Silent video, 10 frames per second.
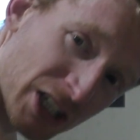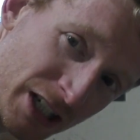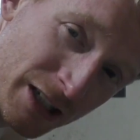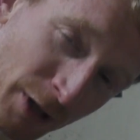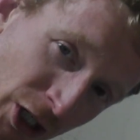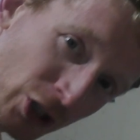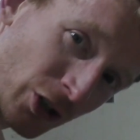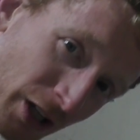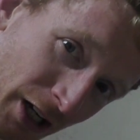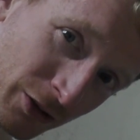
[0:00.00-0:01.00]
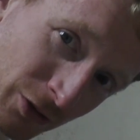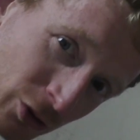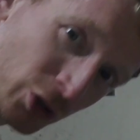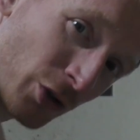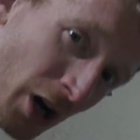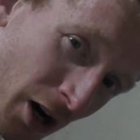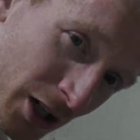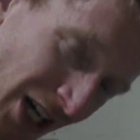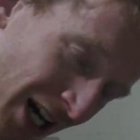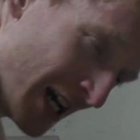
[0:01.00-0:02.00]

just need to make sure that I don't go too hard